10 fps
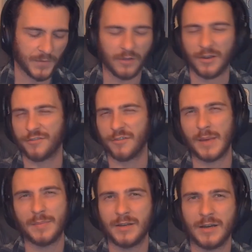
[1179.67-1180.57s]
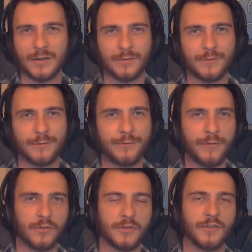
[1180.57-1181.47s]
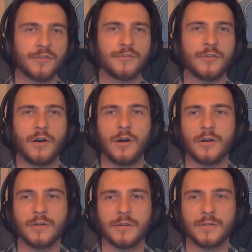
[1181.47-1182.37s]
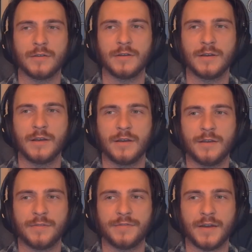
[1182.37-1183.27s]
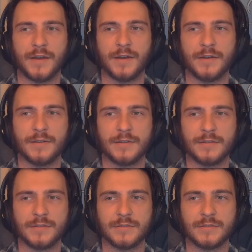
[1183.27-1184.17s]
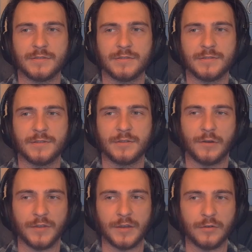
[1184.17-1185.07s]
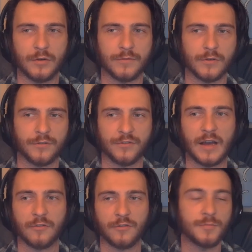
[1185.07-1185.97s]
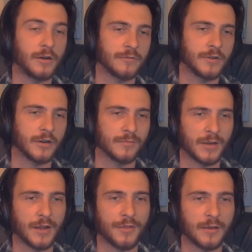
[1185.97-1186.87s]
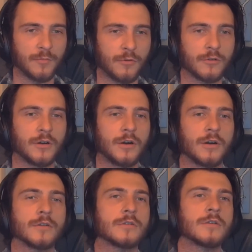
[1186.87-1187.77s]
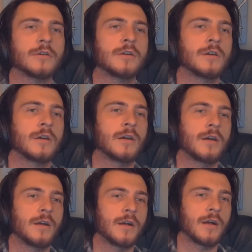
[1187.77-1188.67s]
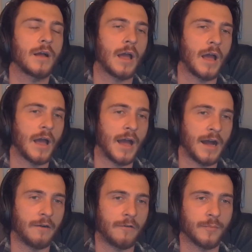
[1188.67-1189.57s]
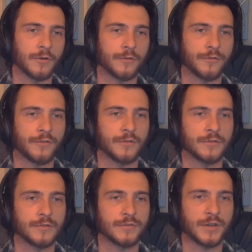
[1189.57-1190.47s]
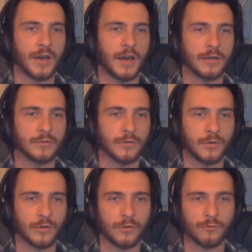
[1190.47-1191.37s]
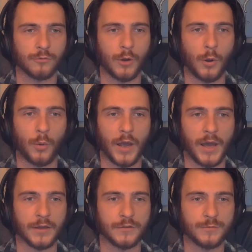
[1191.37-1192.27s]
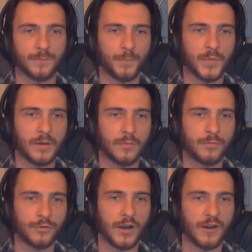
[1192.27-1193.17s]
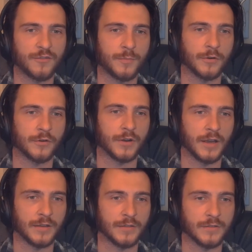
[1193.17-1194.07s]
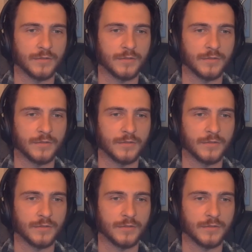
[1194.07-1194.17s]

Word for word: Okay, so maybe not focused on uh you know, the universe and how small we are, but I think more on how a person can grow and prosper and